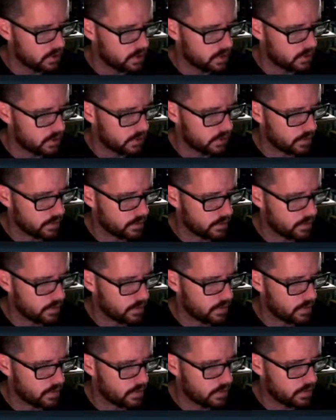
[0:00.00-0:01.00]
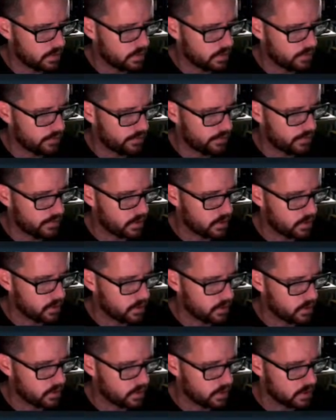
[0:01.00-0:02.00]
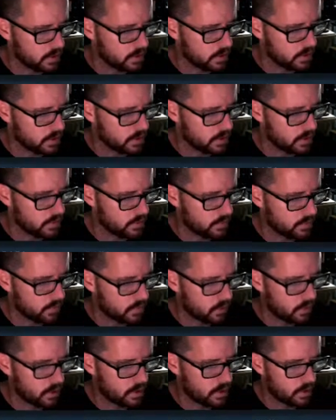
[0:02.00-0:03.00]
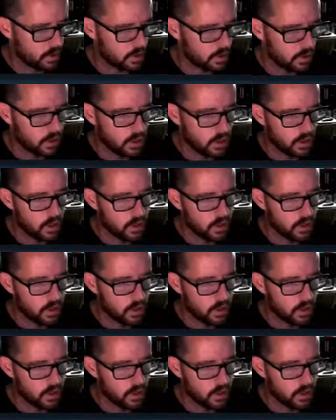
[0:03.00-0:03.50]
Let's see if I can find it. Where is it? Where's it at? Oh yeah.